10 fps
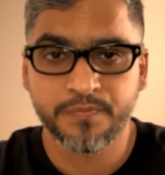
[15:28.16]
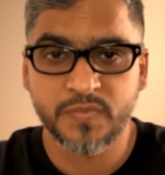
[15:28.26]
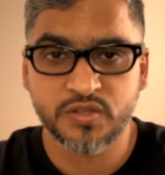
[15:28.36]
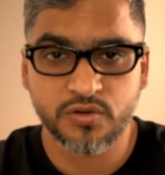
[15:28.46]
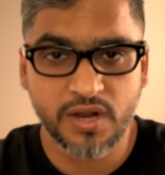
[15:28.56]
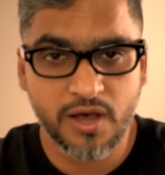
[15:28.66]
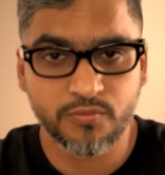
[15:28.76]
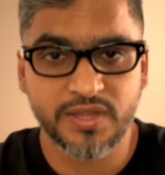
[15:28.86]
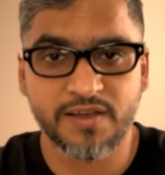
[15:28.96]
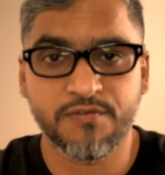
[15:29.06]
So now
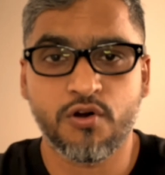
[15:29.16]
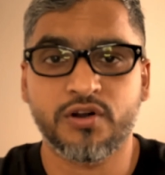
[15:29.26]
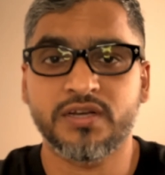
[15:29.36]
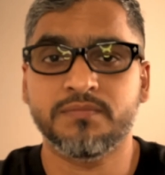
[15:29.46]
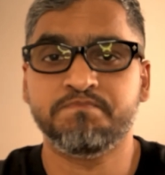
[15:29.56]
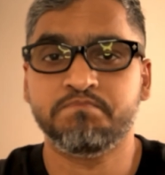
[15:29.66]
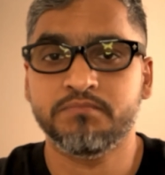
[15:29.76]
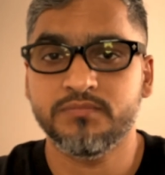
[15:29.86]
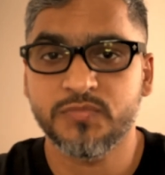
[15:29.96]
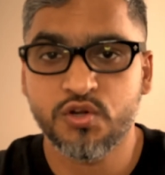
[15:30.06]
they have got a
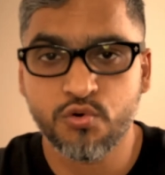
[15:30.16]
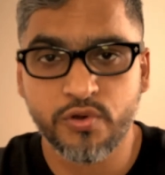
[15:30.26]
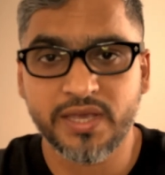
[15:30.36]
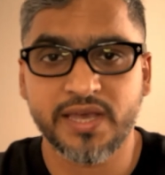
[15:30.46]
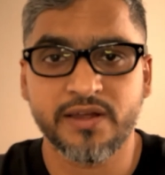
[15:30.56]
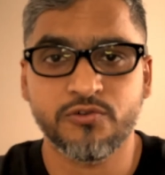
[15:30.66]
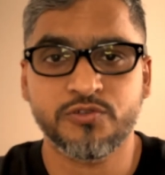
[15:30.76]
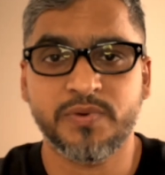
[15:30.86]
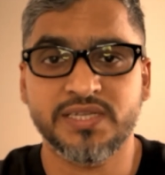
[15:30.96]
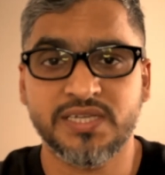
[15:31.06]
growing
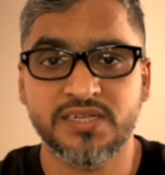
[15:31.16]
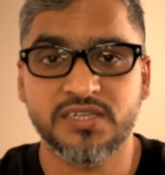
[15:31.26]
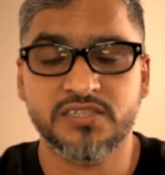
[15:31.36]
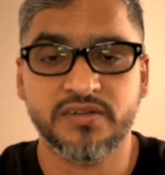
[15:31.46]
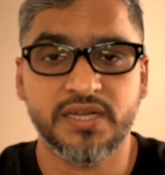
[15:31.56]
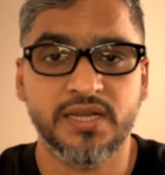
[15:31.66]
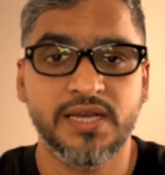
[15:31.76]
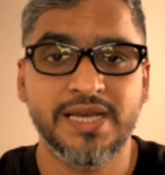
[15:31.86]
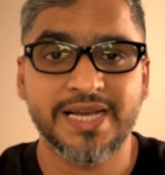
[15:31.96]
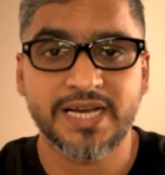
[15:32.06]
aerospace industry,
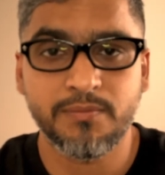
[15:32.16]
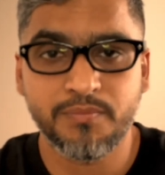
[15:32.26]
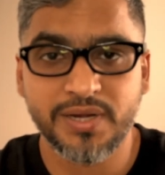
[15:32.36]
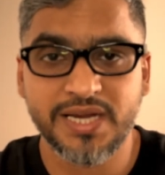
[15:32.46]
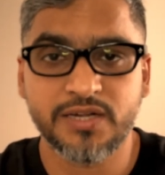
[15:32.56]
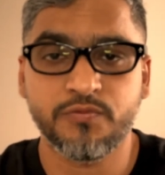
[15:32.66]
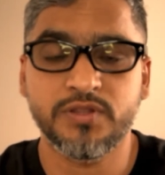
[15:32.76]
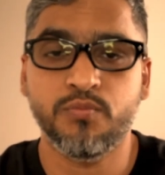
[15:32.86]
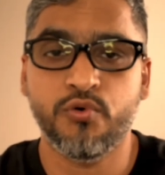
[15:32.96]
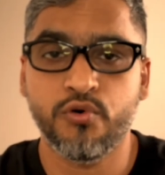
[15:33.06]
complete
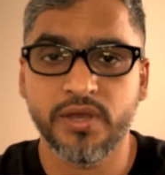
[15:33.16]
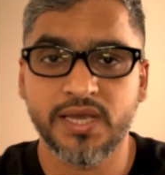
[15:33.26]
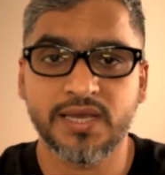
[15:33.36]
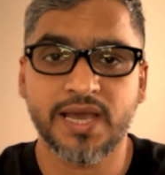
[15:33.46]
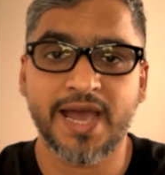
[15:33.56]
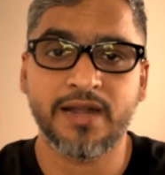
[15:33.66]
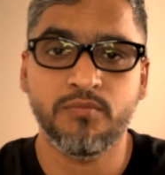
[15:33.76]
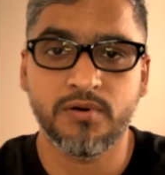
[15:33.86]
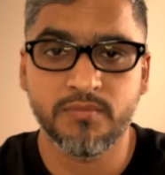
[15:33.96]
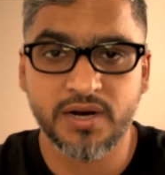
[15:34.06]
with Boeing and
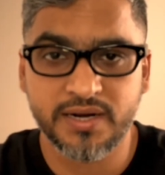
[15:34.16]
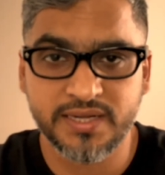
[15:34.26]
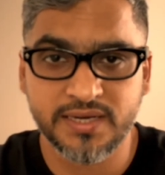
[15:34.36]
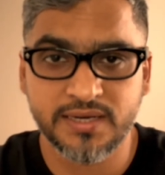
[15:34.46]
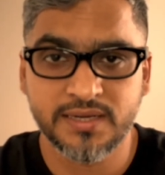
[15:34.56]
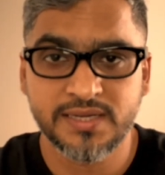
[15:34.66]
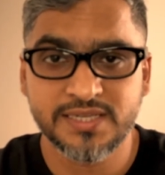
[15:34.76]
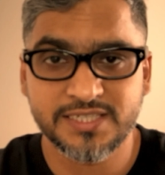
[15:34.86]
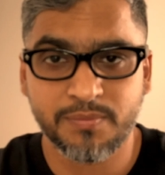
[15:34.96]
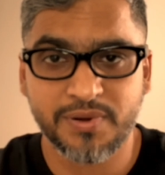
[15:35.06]
Bombardier
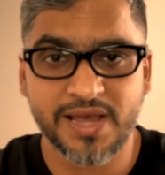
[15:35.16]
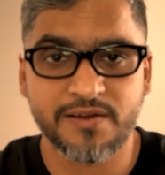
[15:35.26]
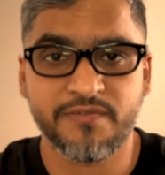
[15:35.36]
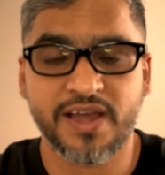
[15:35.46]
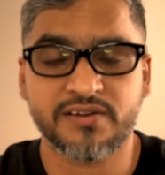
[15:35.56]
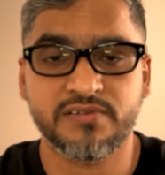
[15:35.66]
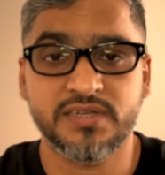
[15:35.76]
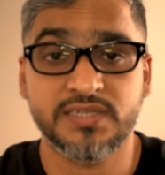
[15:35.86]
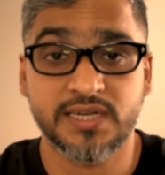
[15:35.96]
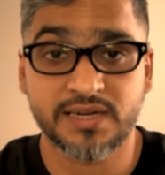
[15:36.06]
supplier
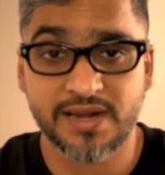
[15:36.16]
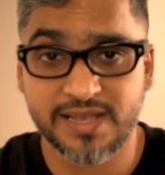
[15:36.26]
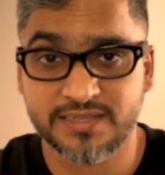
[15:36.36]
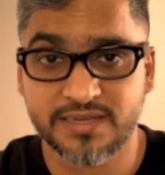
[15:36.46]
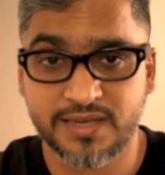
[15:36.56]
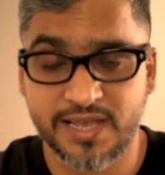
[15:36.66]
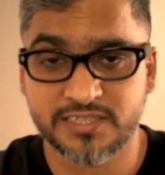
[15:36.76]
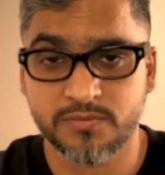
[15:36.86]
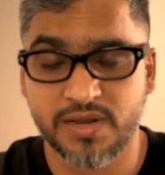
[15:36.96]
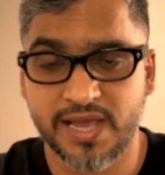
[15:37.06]
factories in
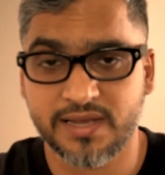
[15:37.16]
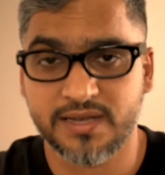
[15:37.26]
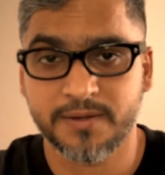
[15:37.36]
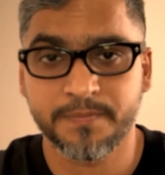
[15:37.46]
Casablanca.